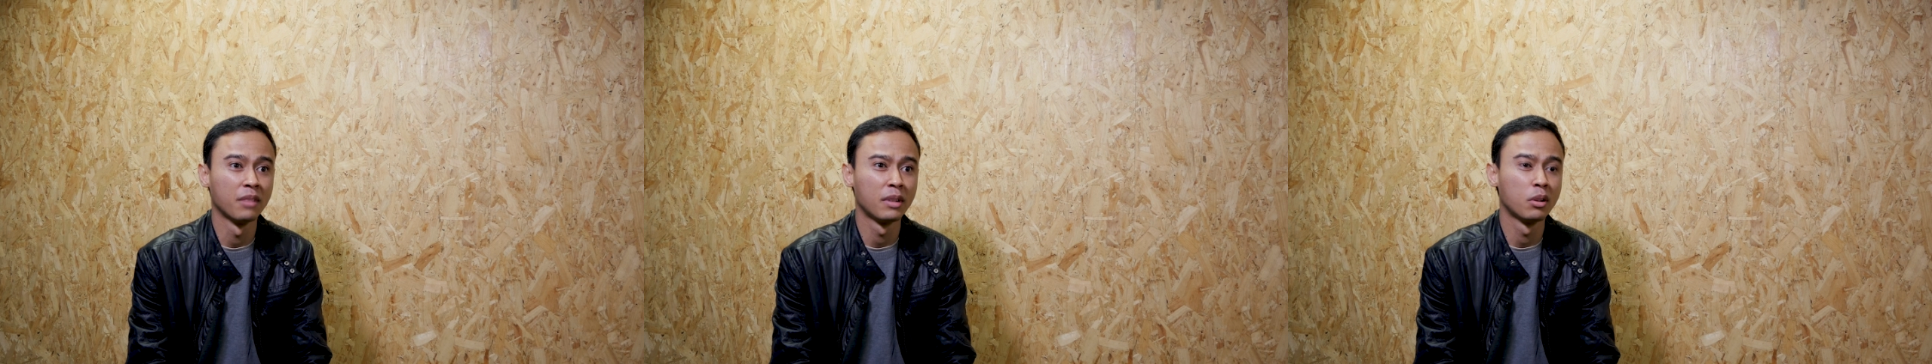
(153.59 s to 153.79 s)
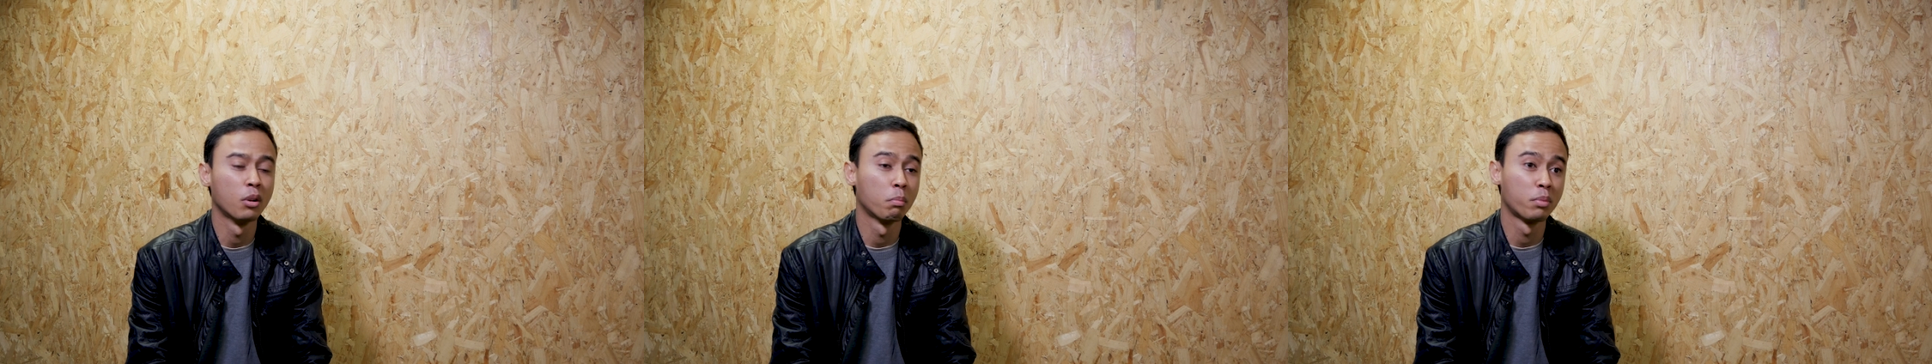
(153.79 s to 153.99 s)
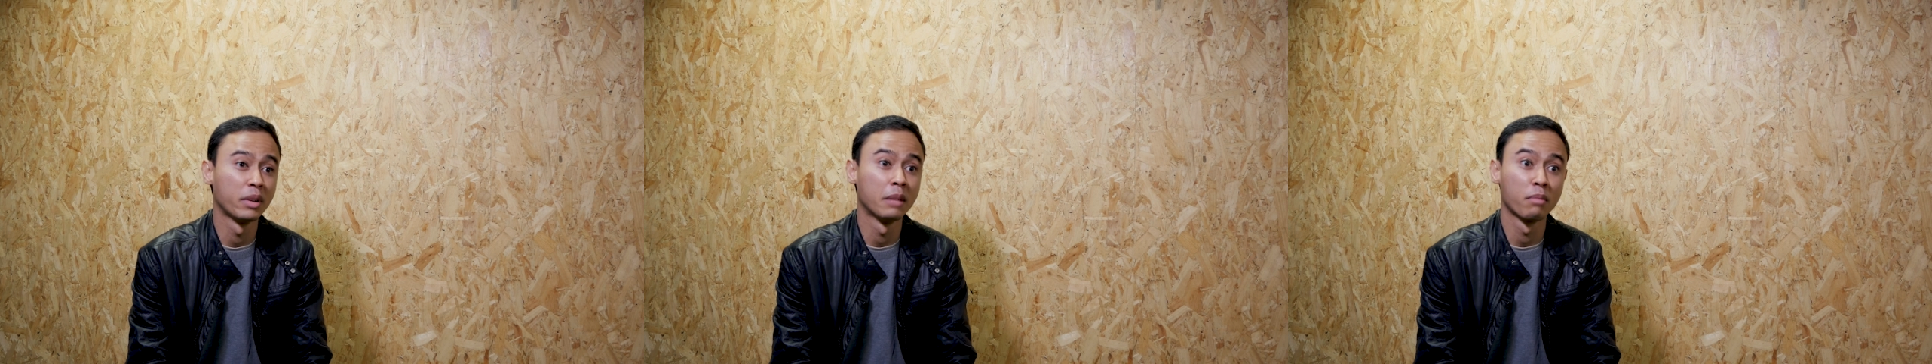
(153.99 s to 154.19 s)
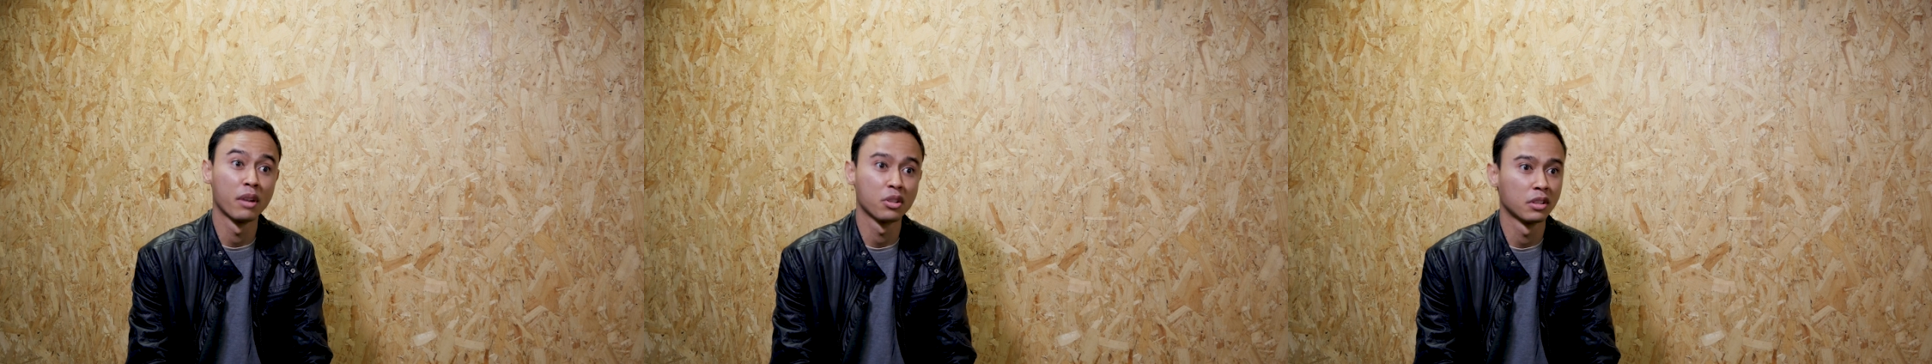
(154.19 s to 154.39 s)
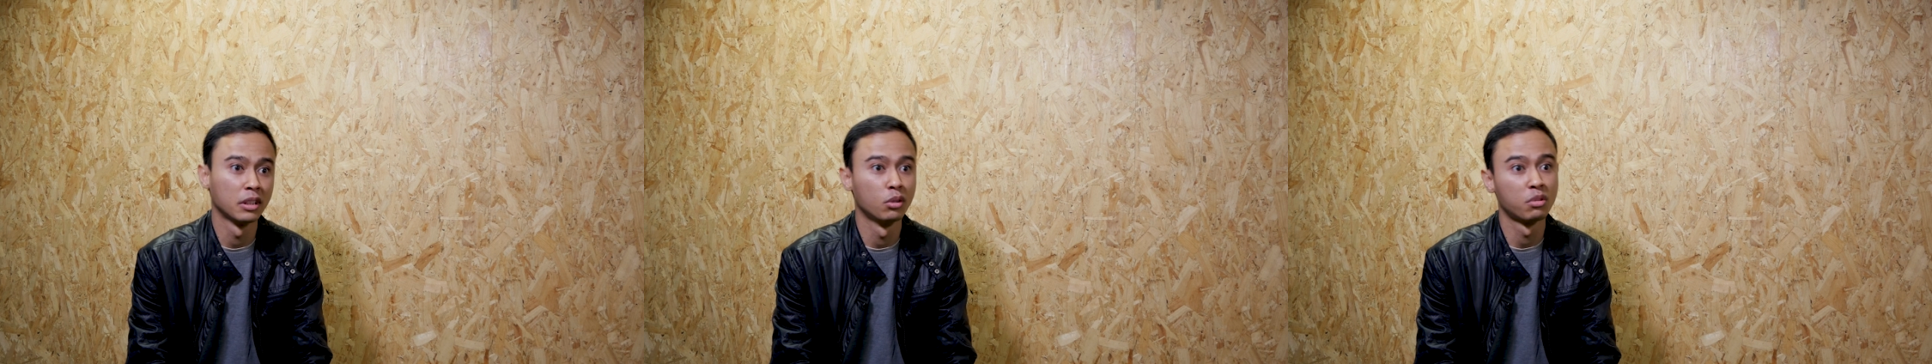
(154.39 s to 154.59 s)
even got peer
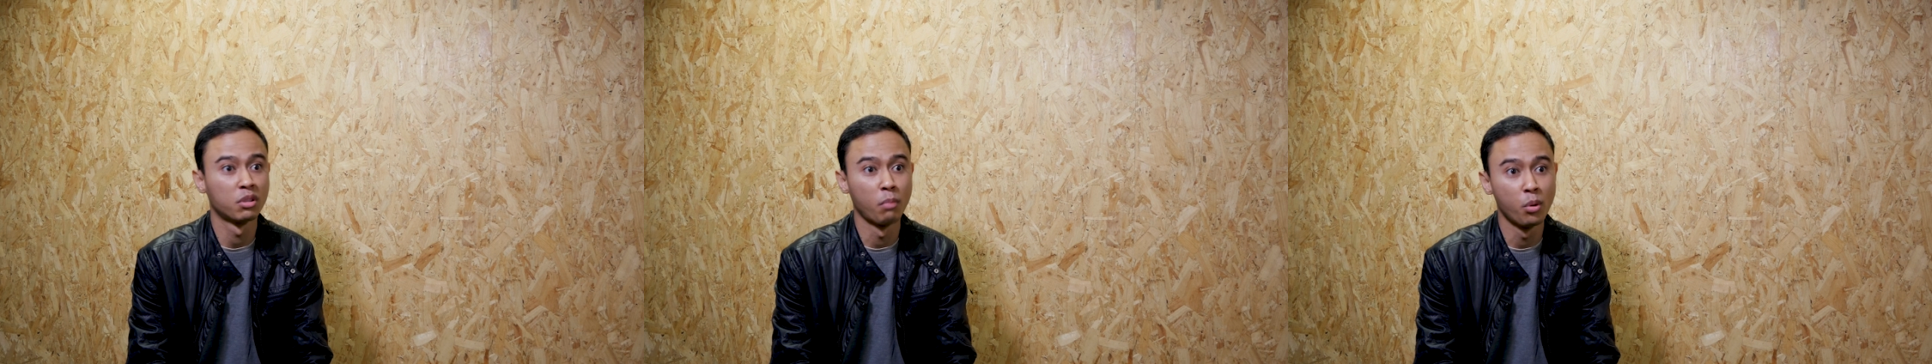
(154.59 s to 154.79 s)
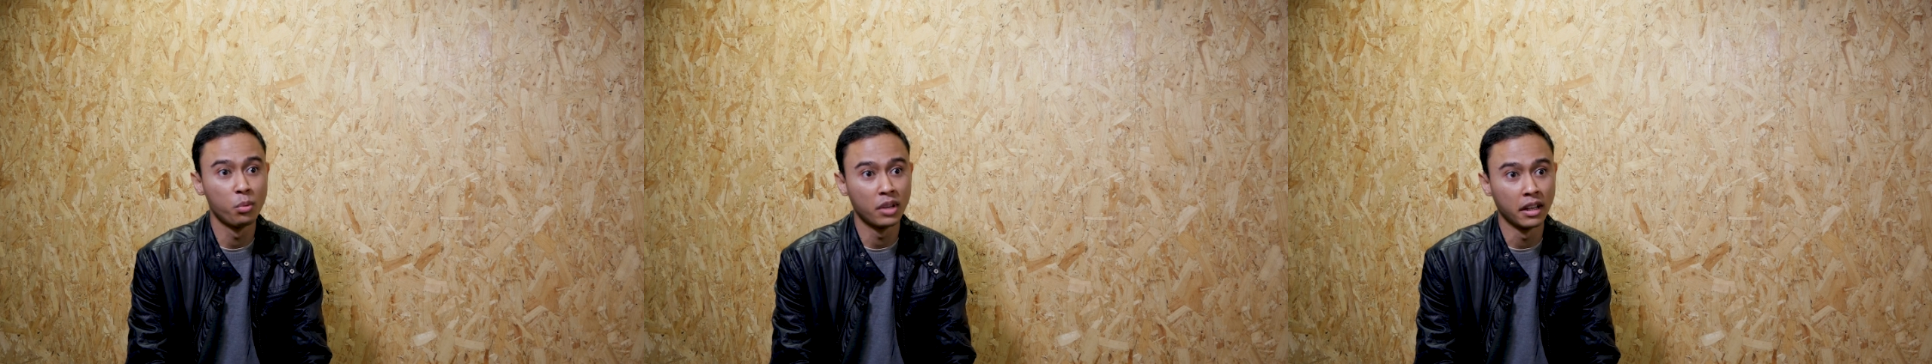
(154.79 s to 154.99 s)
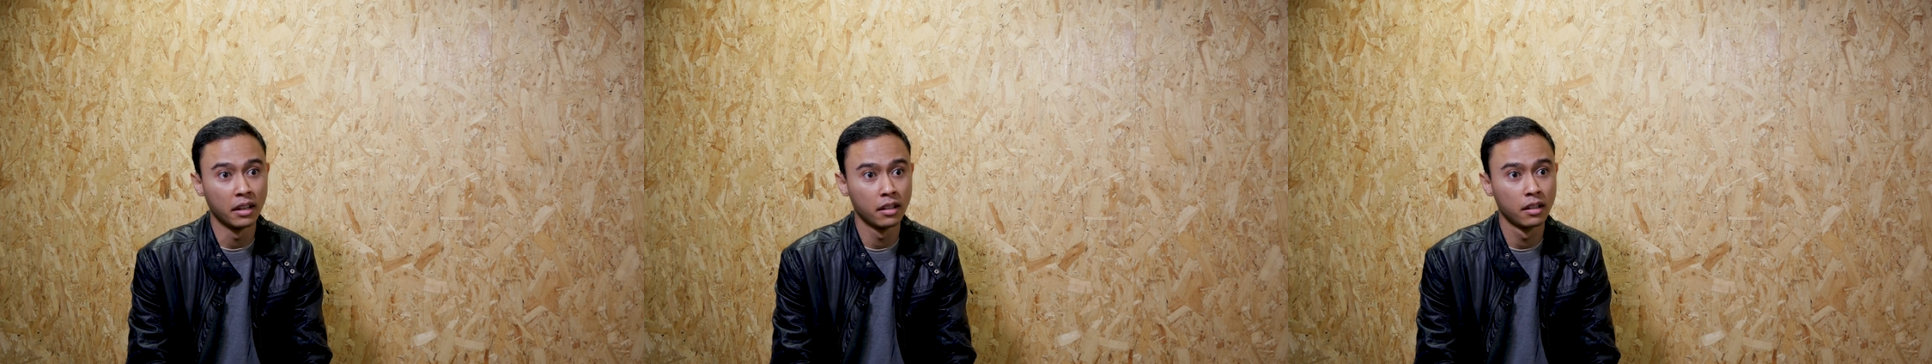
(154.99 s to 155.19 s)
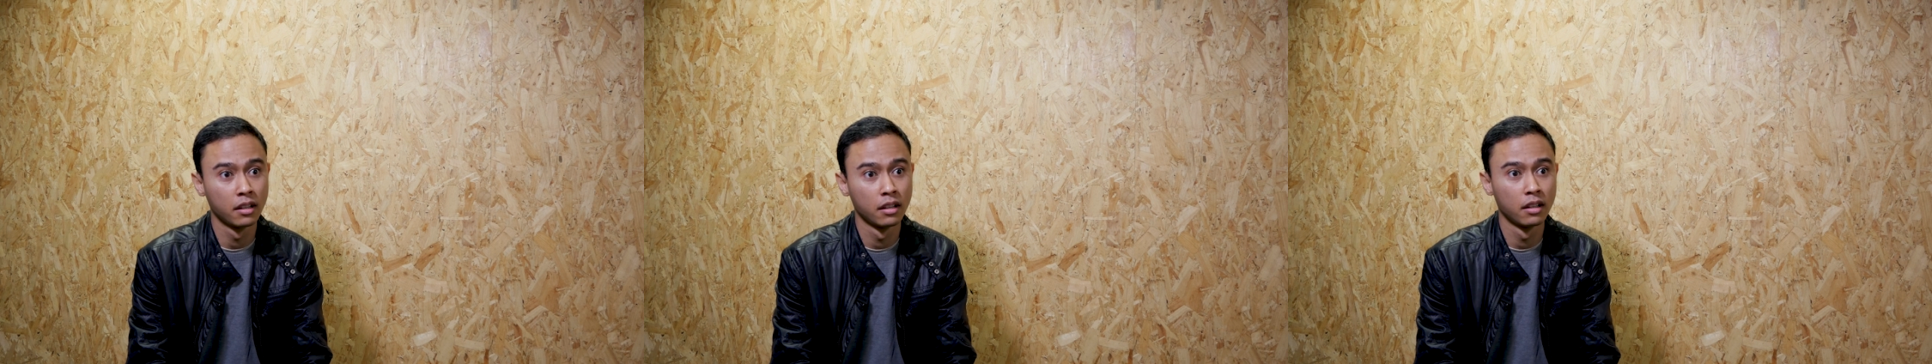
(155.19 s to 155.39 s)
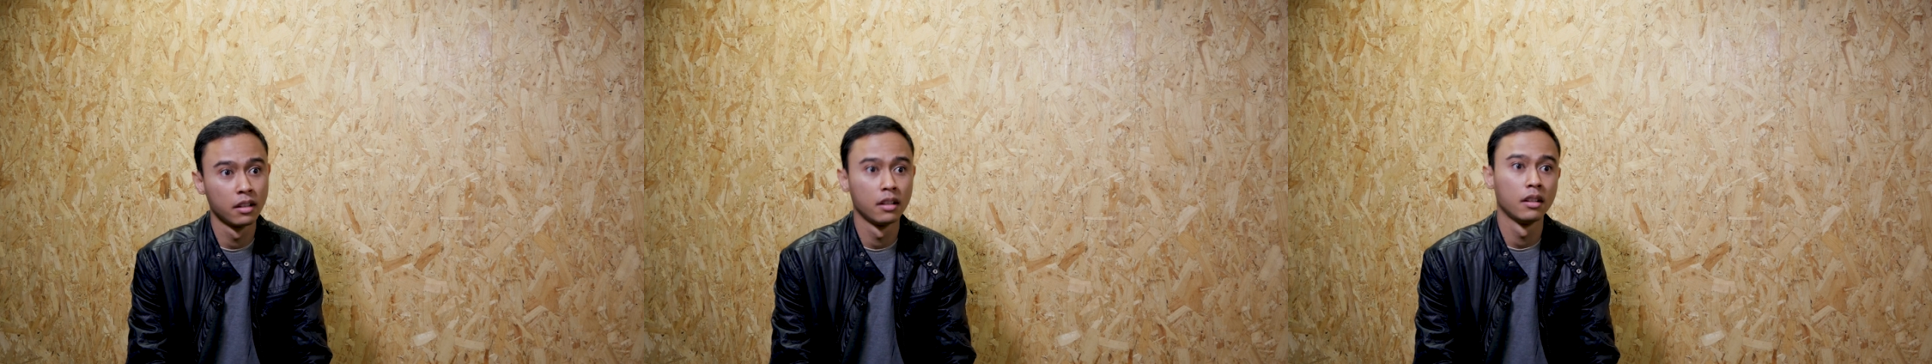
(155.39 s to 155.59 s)
pressured into smoking
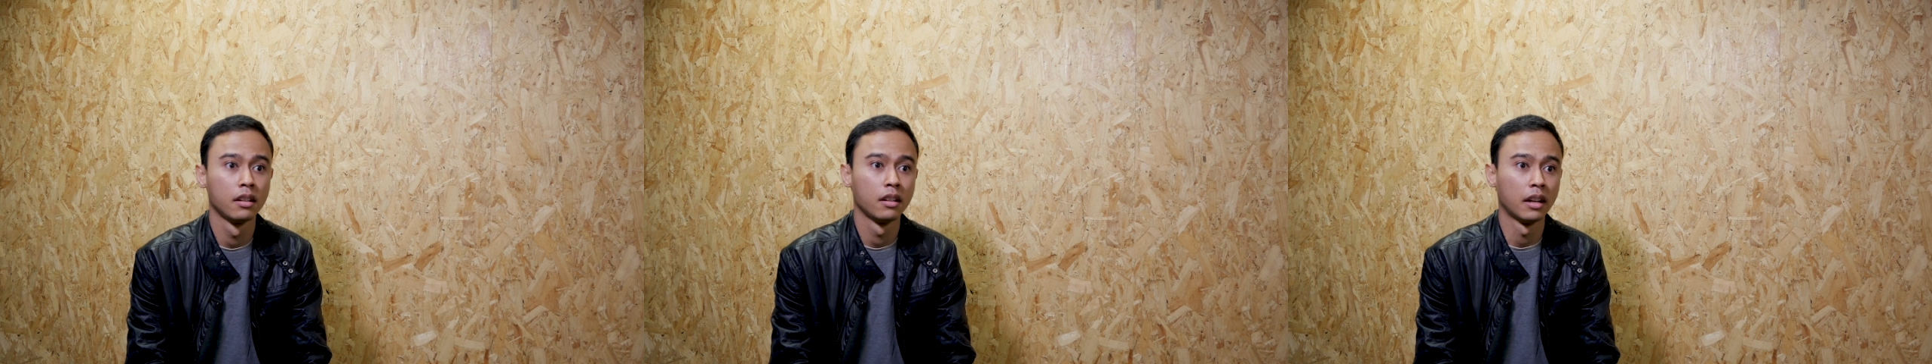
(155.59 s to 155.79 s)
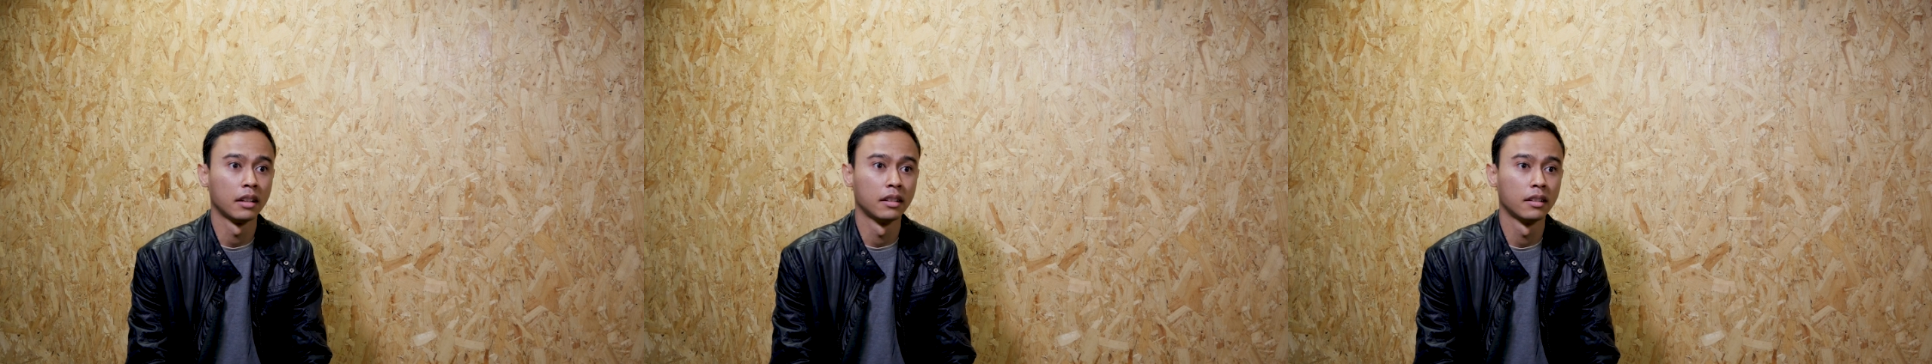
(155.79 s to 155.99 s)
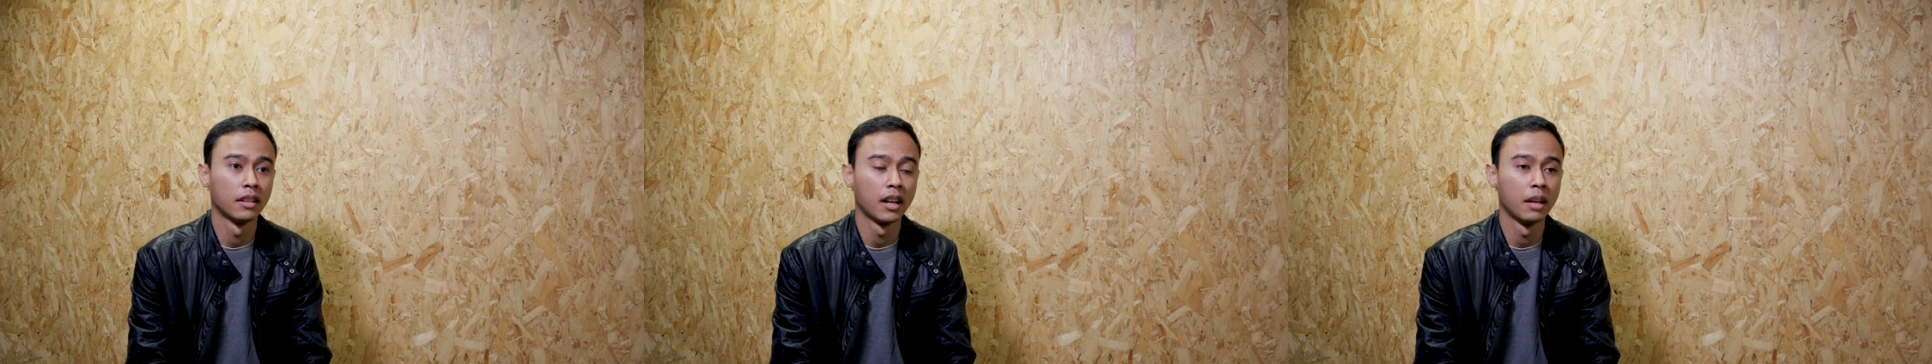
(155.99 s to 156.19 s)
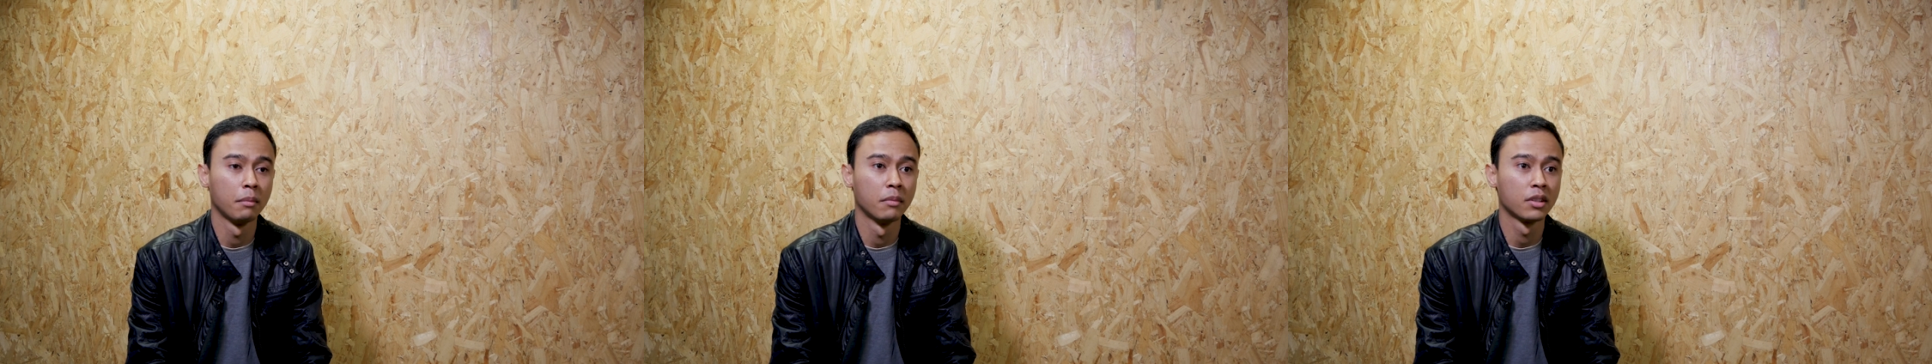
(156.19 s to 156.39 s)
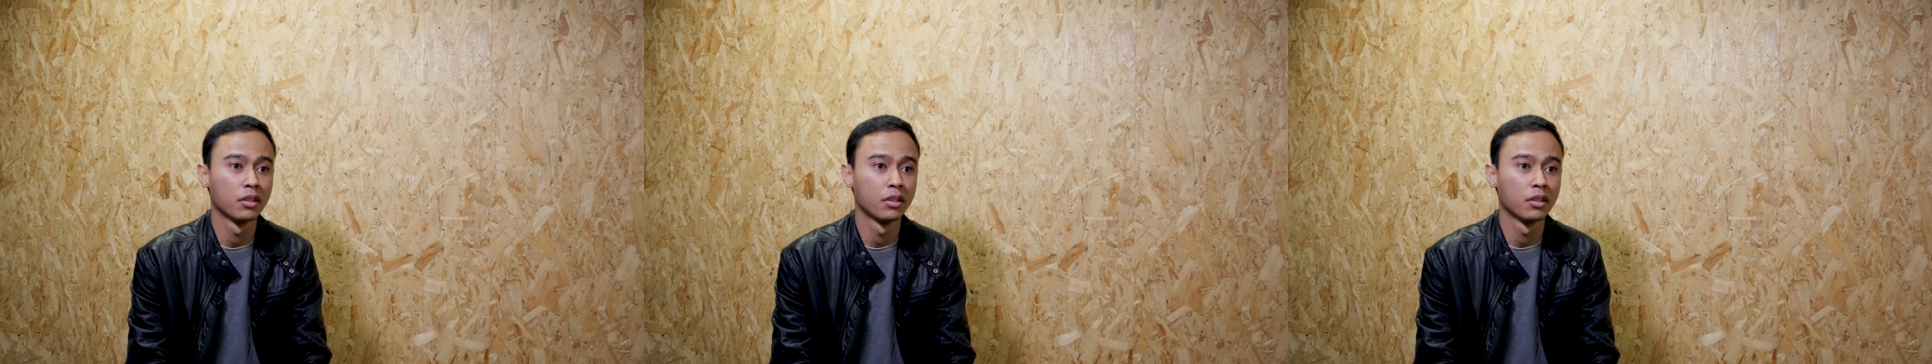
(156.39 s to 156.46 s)
at the time.